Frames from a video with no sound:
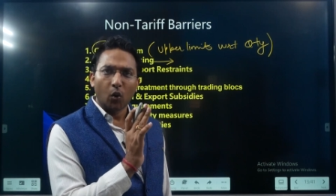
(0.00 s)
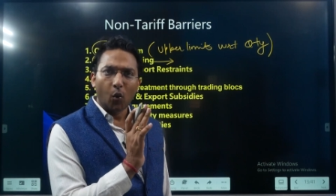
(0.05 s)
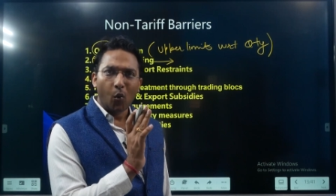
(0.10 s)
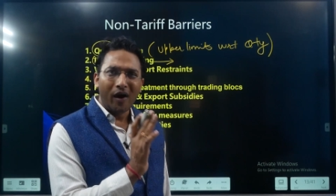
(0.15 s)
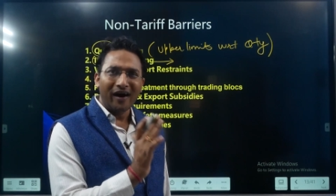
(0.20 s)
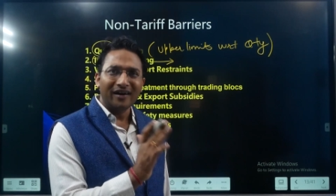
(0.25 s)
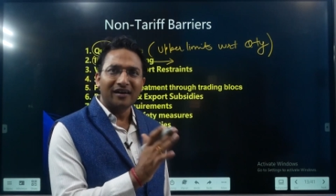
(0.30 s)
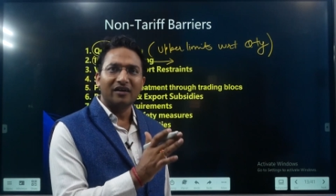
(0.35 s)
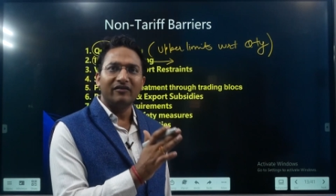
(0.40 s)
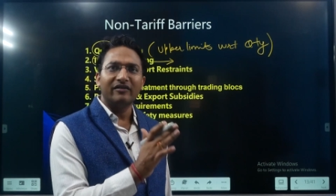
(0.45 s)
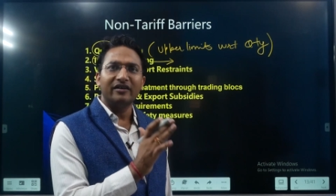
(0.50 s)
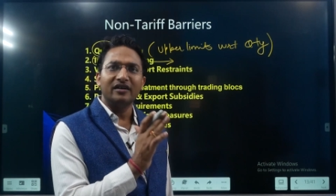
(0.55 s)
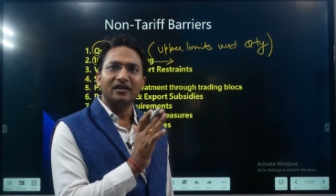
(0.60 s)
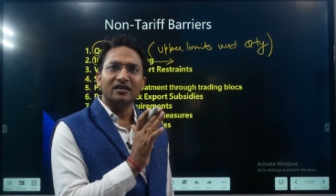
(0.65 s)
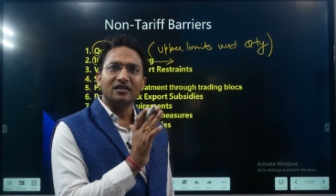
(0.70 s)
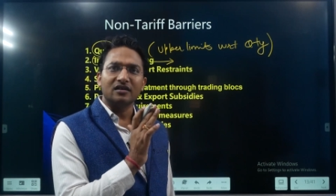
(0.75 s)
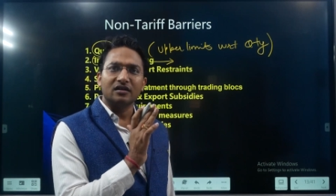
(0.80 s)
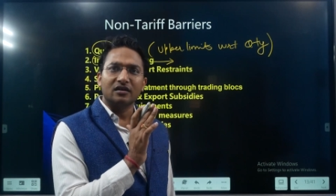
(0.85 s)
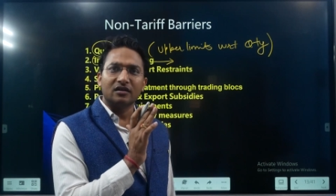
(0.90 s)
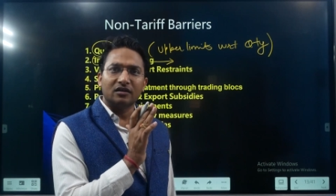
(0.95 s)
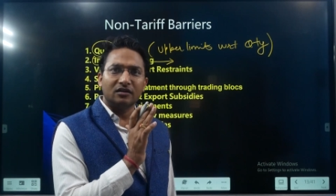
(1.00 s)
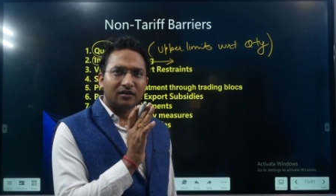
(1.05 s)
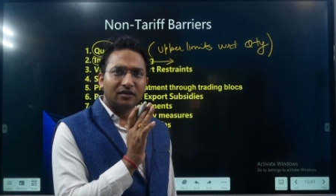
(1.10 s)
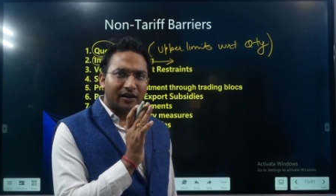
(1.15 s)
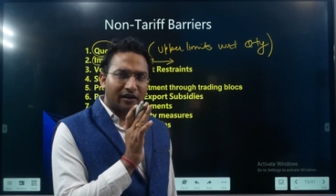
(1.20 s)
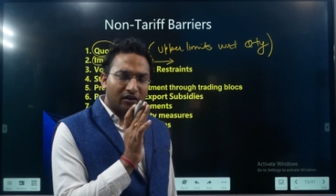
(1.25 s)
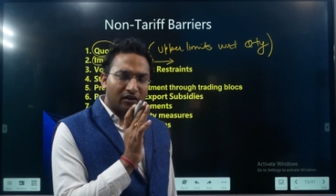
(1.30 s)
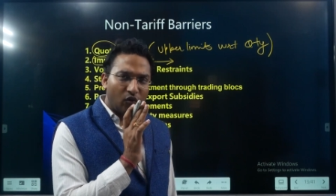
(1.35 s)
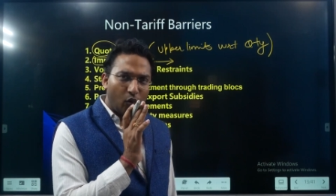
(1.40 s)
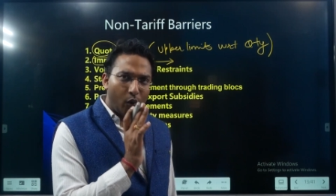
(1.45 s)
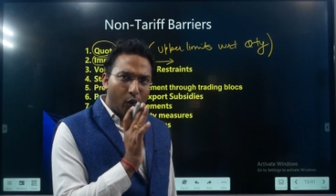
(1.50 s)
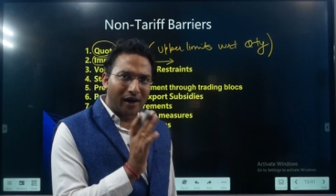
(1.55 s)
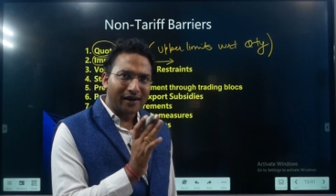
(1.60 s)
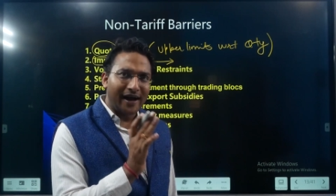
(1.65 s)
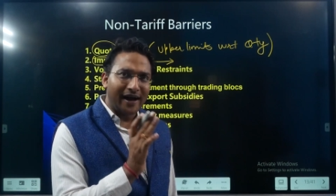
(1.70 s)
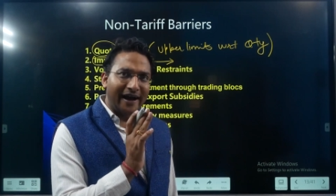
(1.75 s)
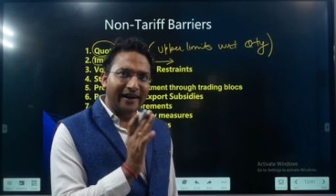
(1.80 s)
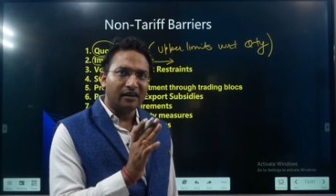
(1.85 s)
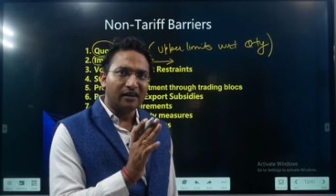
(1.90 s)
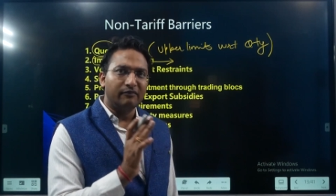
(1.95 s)
whatever is,
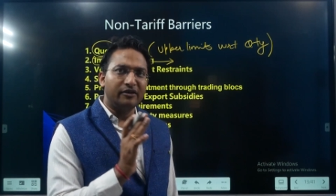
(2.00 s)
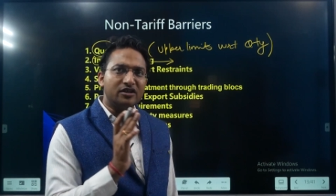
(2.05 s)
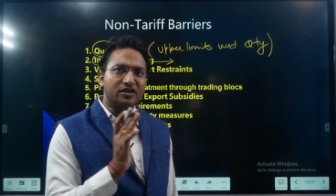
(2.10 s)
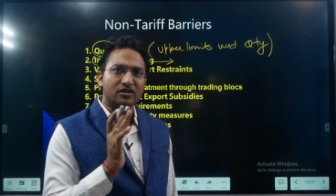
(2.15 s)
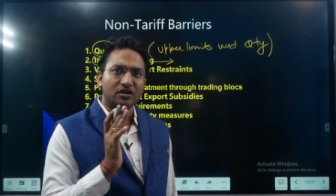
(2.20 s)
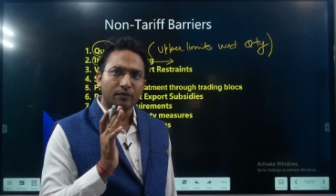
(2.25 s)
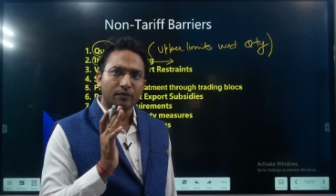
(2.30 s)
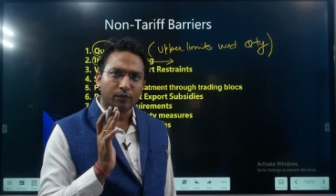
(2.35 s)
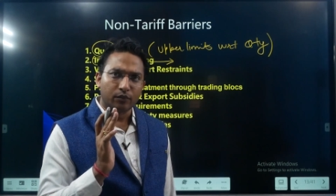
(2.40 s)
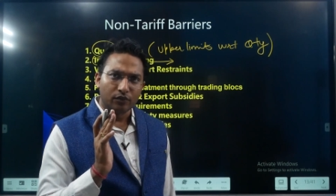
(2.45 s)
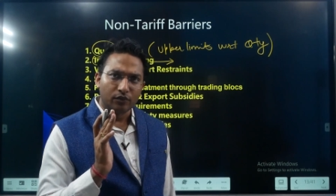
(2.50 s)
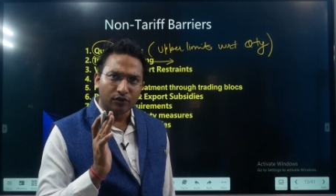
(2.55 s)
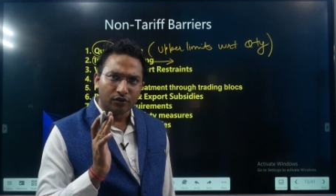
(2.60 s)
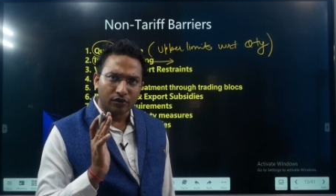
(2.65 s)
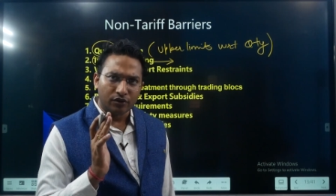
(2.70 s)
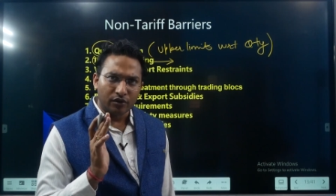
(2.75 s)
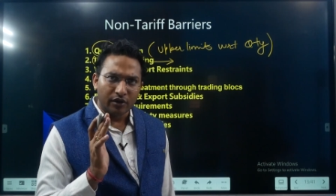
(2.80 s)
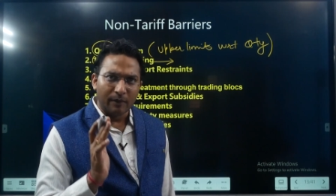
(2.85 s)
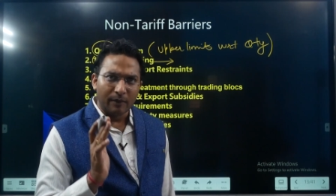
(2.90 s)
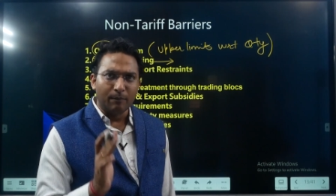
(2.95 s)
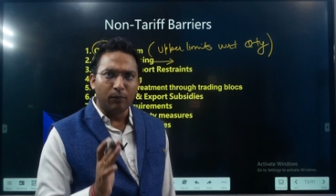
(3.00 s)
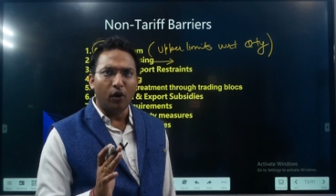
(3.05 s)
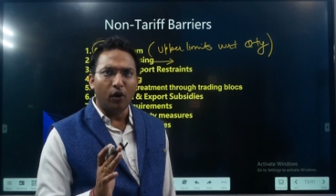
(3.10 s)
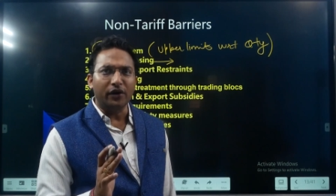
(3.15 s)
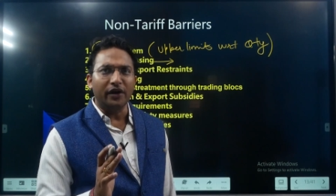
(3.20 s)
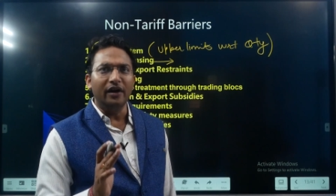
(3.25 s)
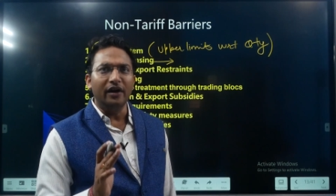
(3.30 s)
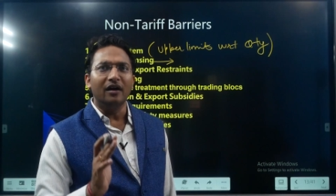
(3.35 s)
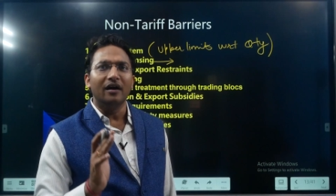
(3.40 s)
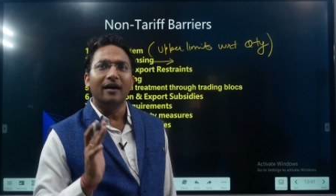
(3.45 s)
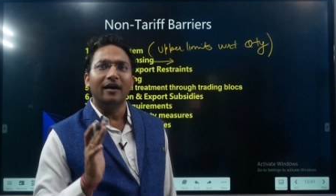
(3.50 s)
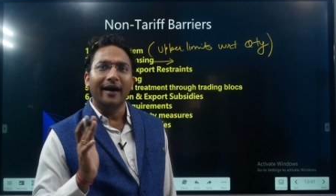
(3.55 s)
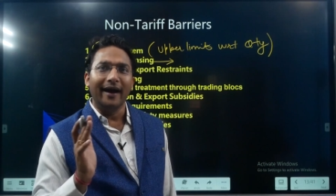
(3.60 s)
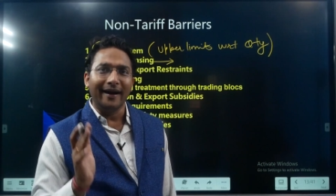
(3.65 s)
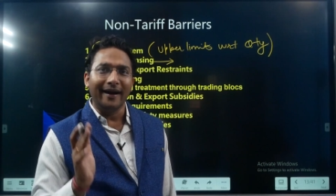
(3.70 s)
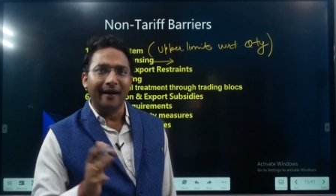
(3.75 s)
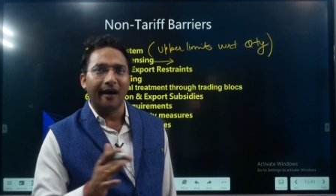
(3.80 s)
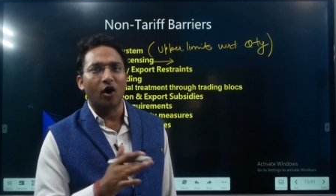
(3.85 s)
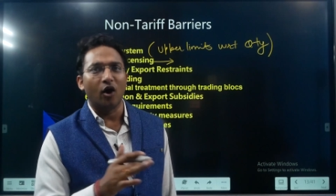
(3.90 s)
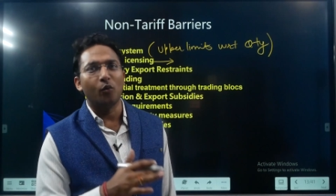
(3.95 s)
what item is imported
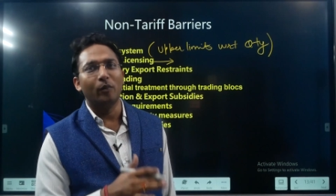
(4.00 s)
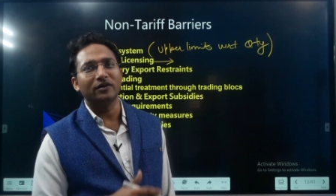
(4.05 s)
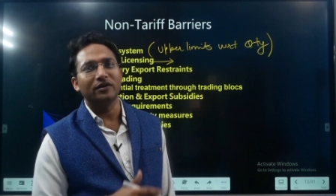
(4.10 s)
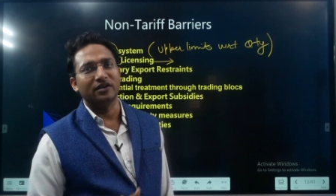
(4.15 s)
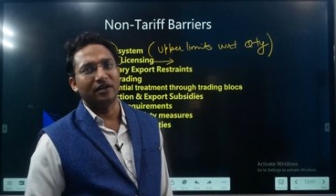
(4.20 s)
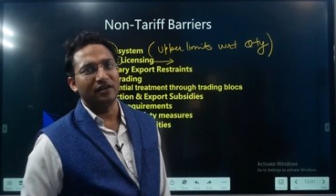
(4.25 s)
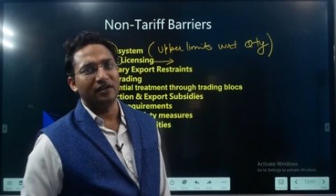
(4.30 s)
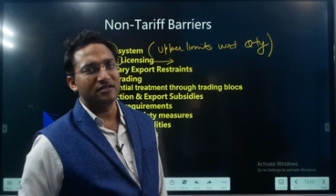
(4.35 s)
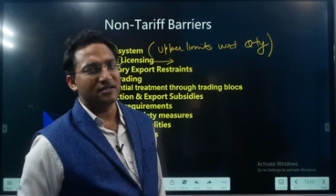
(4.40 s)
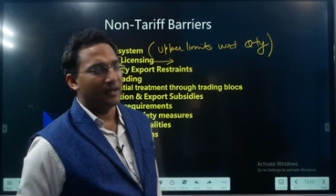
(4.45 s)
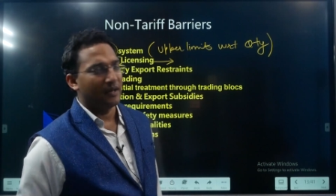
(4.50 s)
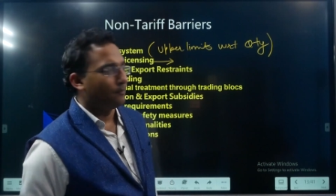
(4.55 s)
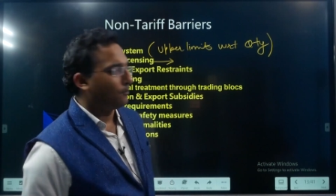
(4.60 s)
and how much it is